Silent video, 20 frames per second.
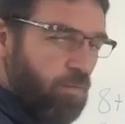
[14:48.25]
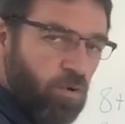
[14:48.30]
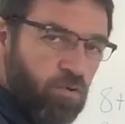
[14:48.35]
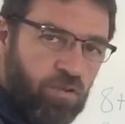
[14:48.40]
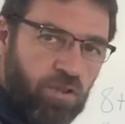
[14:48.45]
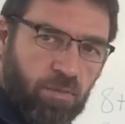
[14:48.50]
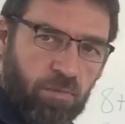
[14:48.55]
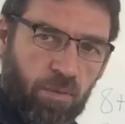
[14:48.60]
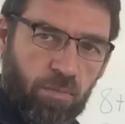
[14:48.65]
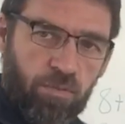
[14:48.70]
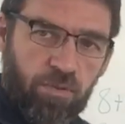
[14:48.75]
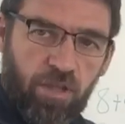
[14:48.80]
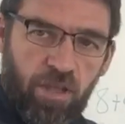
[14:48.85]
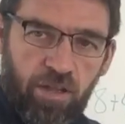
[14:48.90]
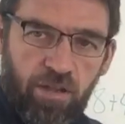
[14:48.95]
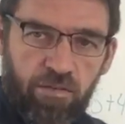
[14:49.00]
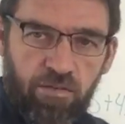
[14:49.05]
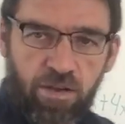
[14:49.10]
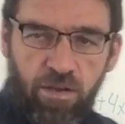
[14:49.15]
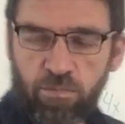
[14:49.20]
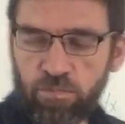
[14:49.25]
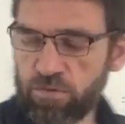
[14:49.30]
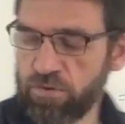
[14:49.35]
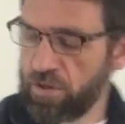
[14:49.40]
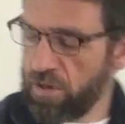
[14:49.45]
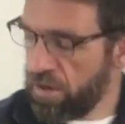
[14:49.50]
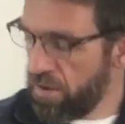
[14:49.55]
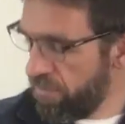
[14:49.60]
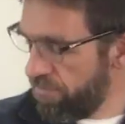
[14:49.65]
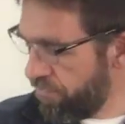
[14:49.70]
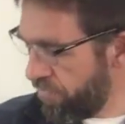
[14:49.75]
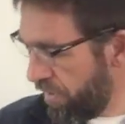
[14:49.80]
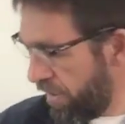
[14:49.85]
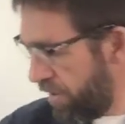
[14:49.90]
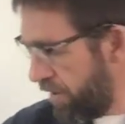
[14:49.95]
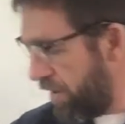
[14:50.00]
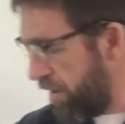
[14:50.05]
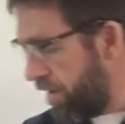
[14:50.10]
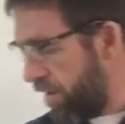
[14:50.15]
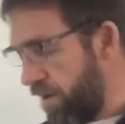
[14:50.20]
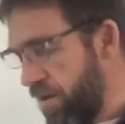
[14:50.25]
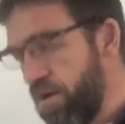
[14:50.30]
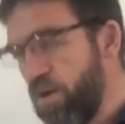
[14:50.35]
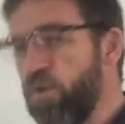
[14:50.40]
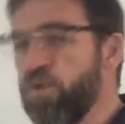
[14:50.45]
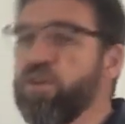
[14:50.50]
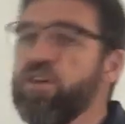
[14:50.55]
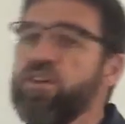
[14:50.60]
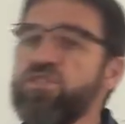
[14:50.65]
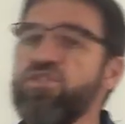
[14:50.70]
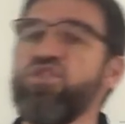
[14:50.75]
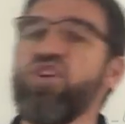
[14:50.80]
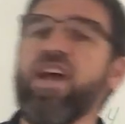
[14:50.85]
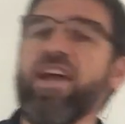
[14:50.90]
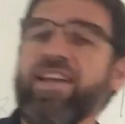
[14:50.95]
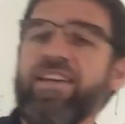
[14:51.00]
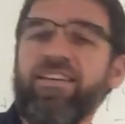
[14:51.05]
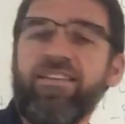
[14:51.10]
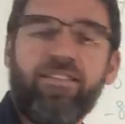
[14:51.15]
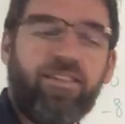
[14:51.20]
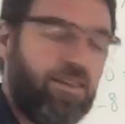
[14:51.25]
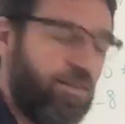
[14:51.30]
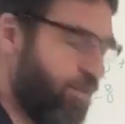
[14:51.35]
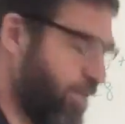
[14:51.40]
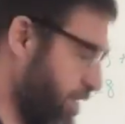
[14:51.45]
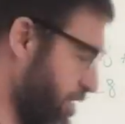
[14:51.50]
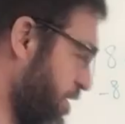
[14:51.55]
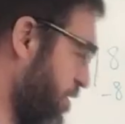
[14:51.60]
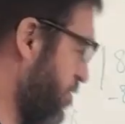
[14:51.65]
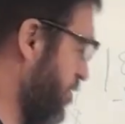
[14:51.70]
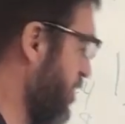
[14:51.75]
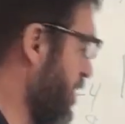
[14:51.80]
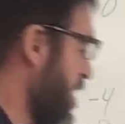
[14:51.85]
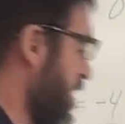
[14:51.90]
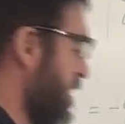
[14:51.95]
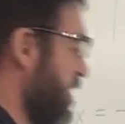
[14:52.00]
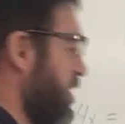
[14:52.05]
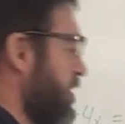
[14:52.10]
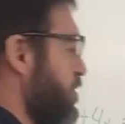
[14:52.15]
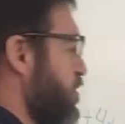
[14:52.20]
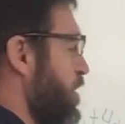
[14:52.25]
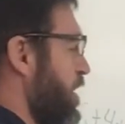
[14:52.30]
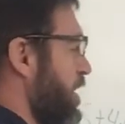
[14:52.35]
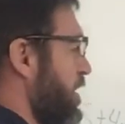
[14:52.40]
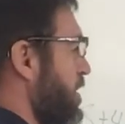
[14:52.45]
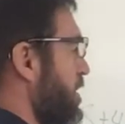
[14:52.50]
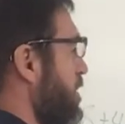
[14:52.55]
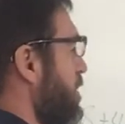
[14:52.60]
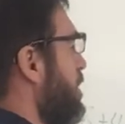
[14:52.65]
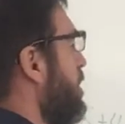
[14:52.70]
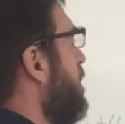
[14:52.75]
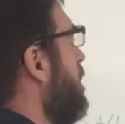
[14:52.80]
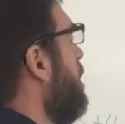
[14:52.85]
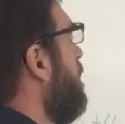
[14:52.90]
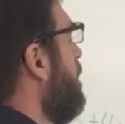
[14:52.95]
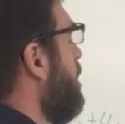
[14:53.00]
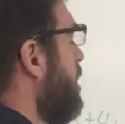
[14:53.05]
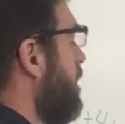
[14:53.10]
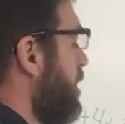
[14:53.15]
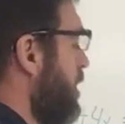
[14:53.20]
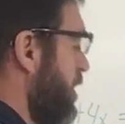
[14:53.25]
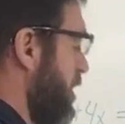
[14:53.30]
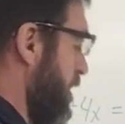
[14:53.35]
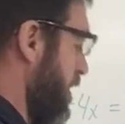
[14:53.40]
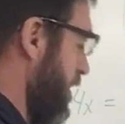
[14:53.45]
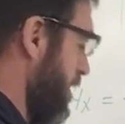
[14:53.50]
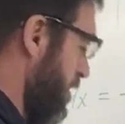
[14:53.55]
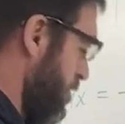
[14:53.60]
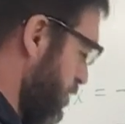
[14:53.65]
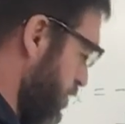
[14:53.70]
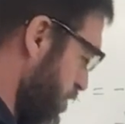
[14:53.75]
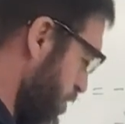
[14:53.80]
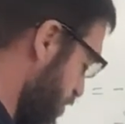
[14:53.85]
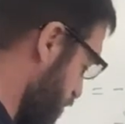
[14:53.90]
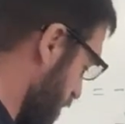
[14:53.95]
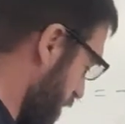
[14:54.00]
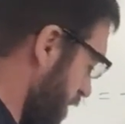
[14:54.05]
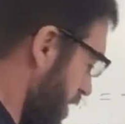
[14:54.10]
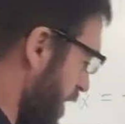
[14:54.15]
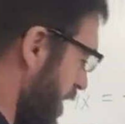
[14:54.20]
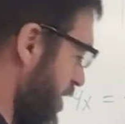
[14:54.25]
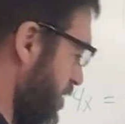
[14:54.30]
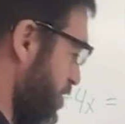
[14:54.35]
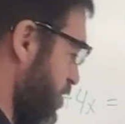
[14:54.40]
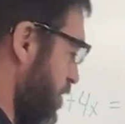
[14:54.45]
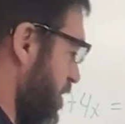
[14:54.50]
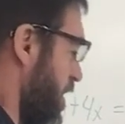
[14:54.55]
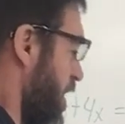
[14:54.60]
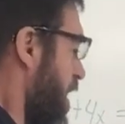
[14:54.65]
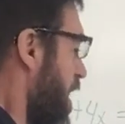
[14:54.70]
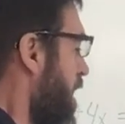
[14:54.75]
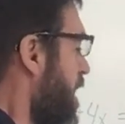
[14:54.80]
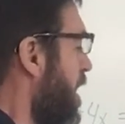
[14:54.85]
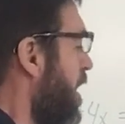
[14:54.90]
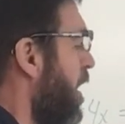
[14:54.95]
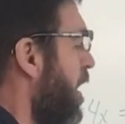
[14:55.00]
both come up with negative numbers. Oh yeah, check it. There we go. Check it. We're going to check the answer key.